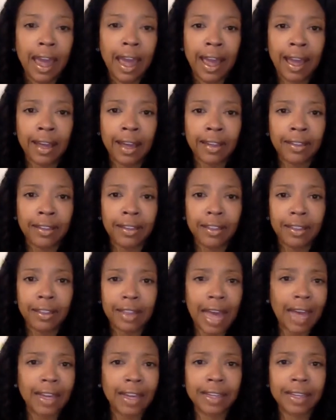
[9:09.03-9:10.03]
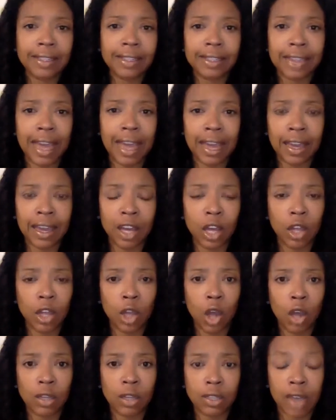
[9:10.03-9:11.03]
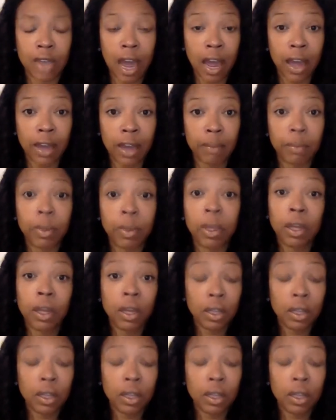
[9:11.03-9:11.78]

and that can take a long time.